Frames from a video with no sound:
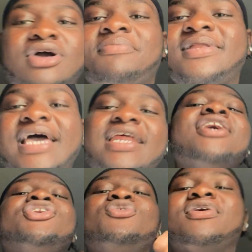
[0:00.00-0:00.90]
dropping that,
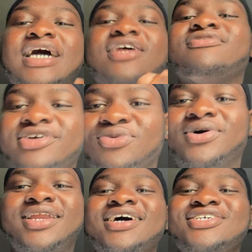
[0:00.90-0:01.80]
you are not a real
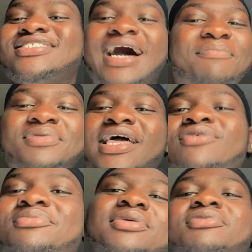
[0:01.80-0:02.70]
one. Stop playing
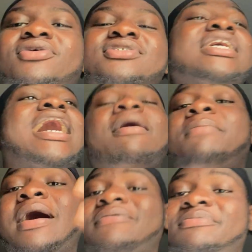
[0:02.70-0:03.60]
with me, bros. I
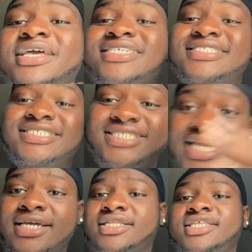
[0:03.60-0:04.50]
popped me a
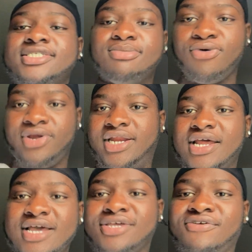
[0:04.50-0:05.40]
zinc this morning.
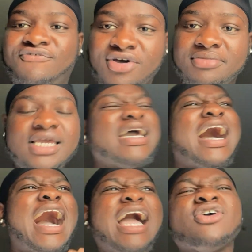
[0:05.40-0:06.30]
You feel me?
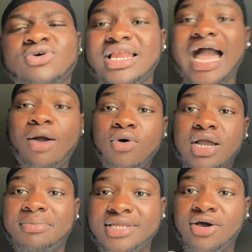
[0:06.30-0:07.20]
I ain't gonna lie. I woke
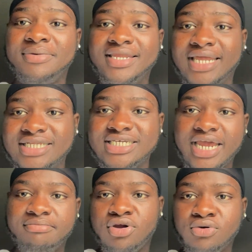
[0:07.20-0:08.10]
up a little bit late
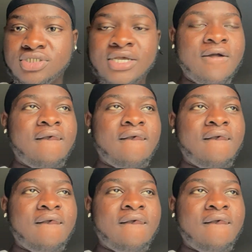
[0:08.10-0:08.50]
today, bros,